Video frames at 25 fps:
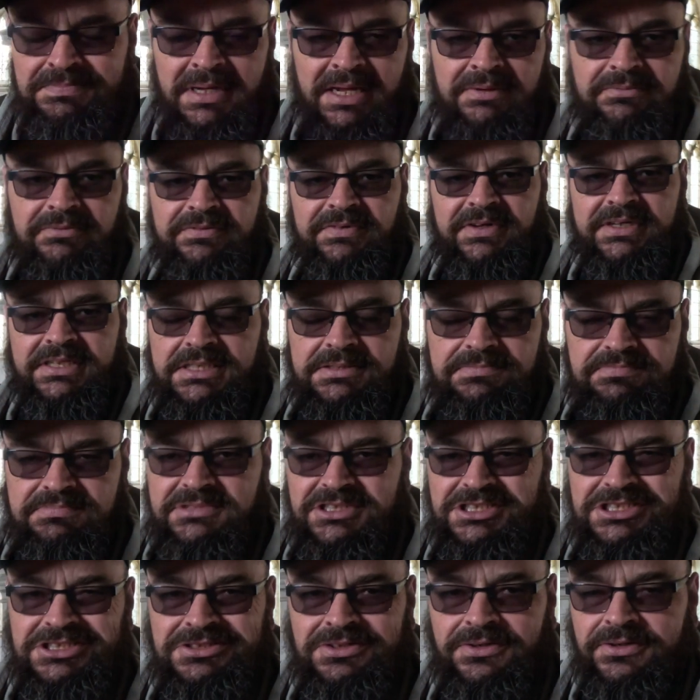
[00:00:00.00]
met with any
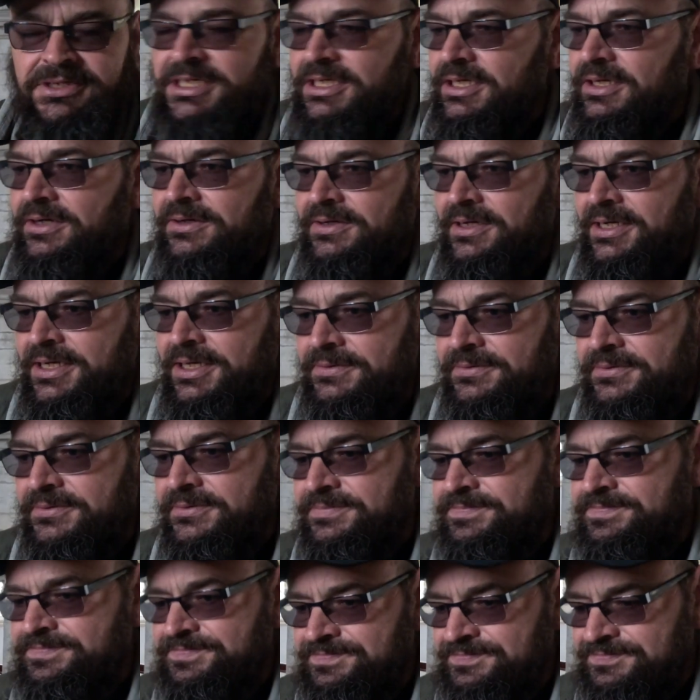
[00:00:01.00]
snotty guy or
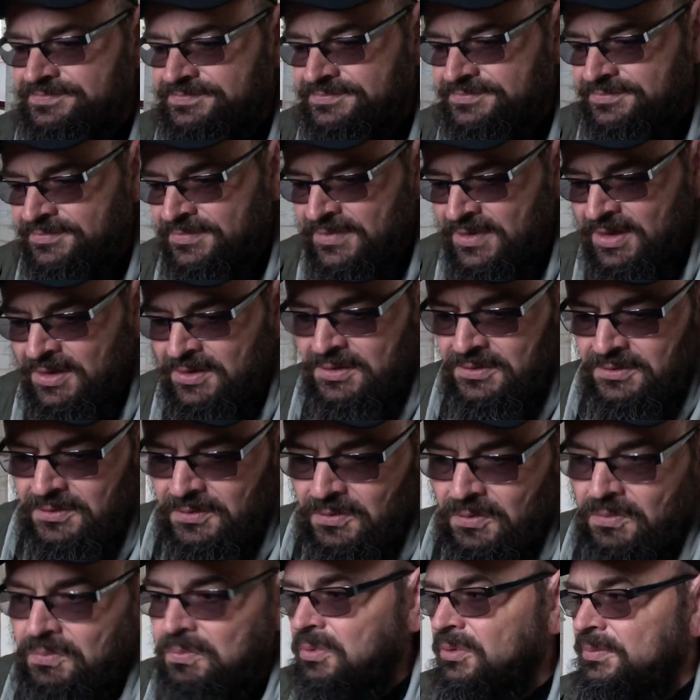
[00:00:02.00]

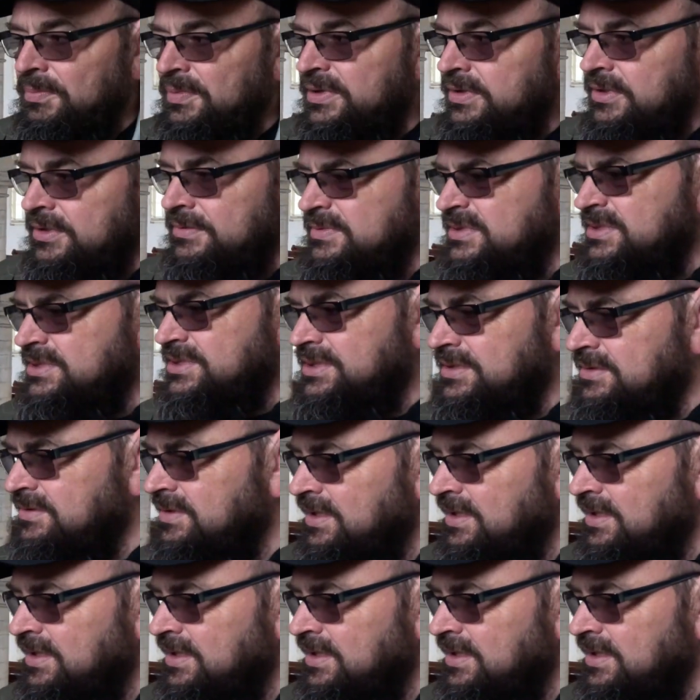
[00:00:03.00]
woman that was